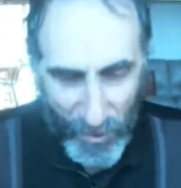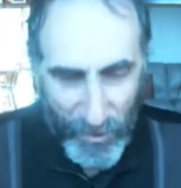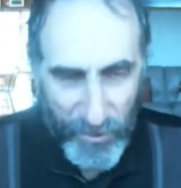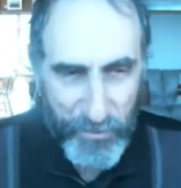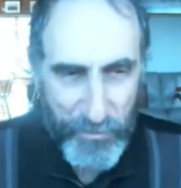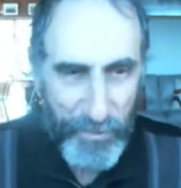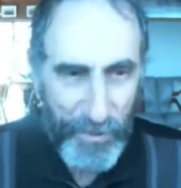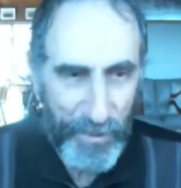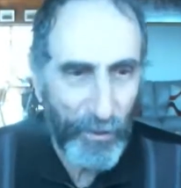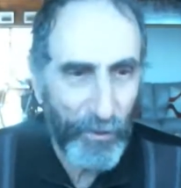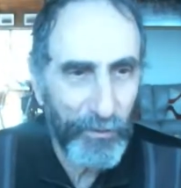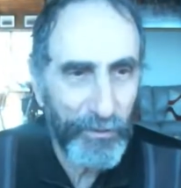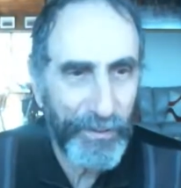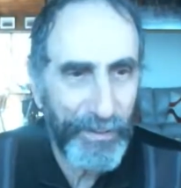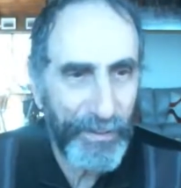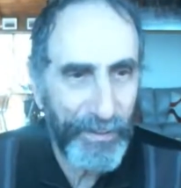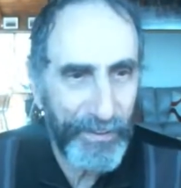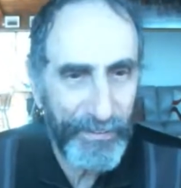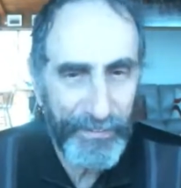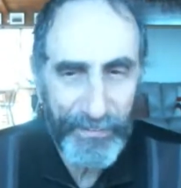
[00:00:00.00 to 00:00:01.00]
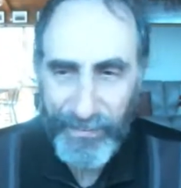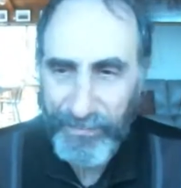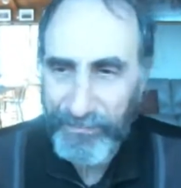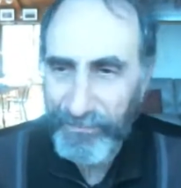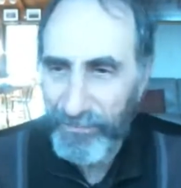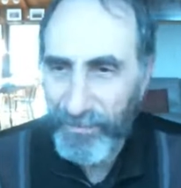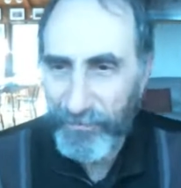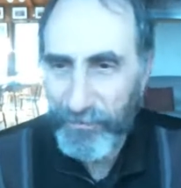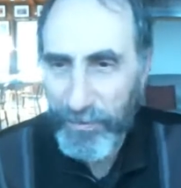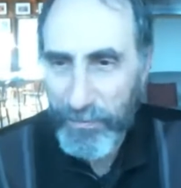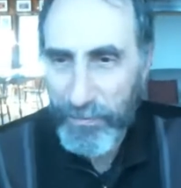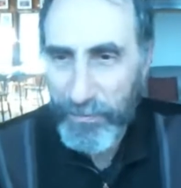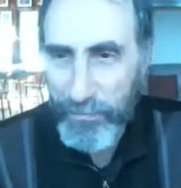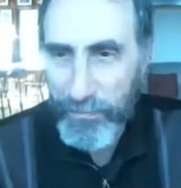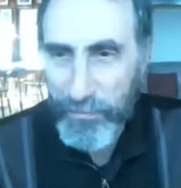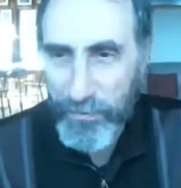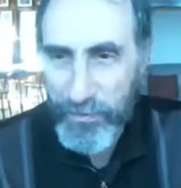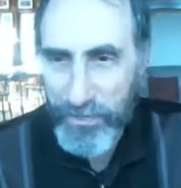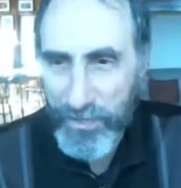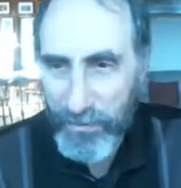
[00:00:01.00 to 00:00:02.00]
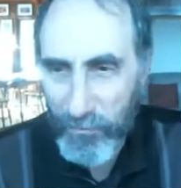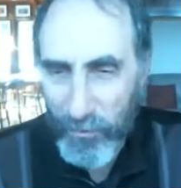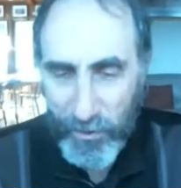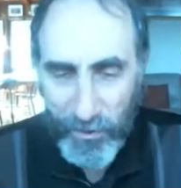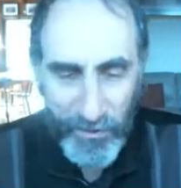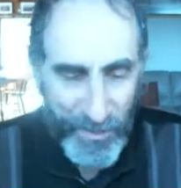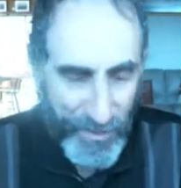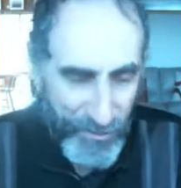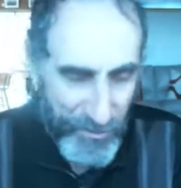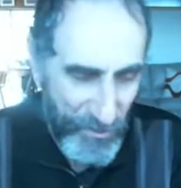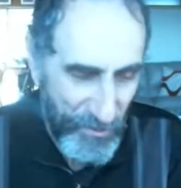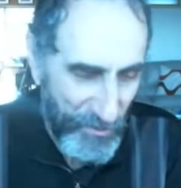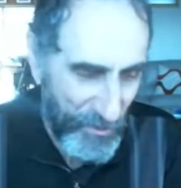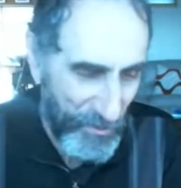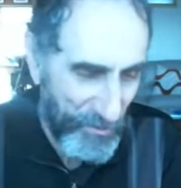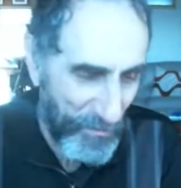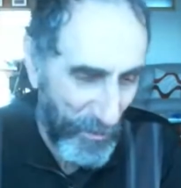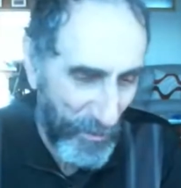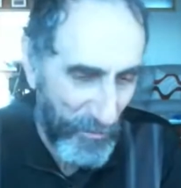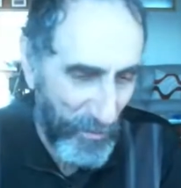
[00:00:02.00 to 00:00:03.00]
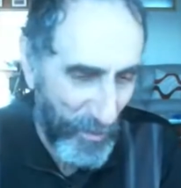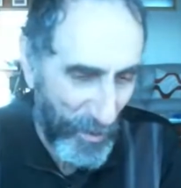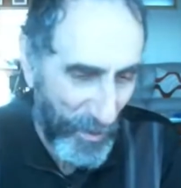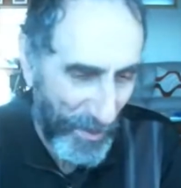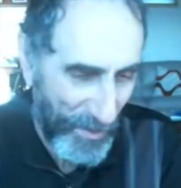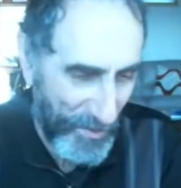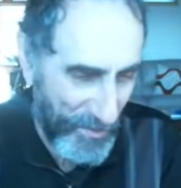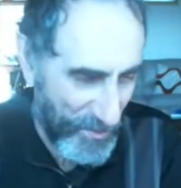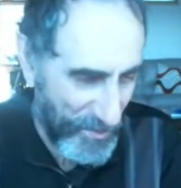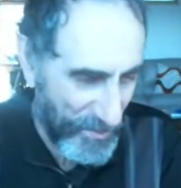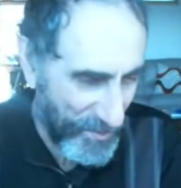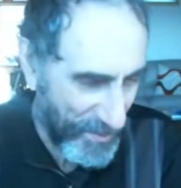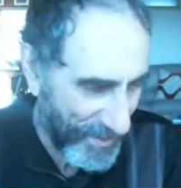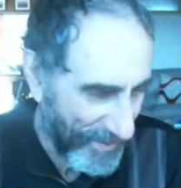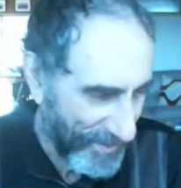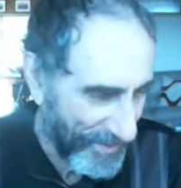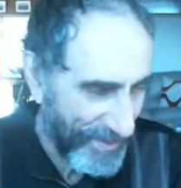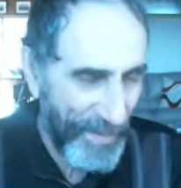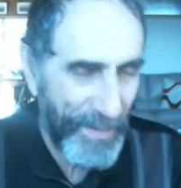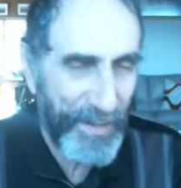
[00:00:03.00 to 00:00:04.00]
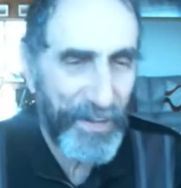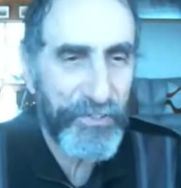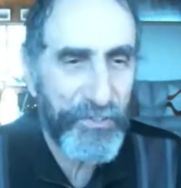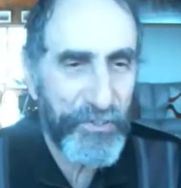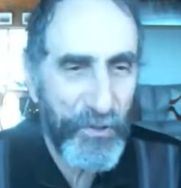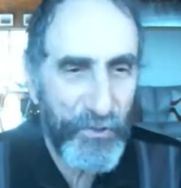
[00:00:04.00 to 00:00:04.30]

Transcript: uh, box B only, and 50% more or less chooses both boxes.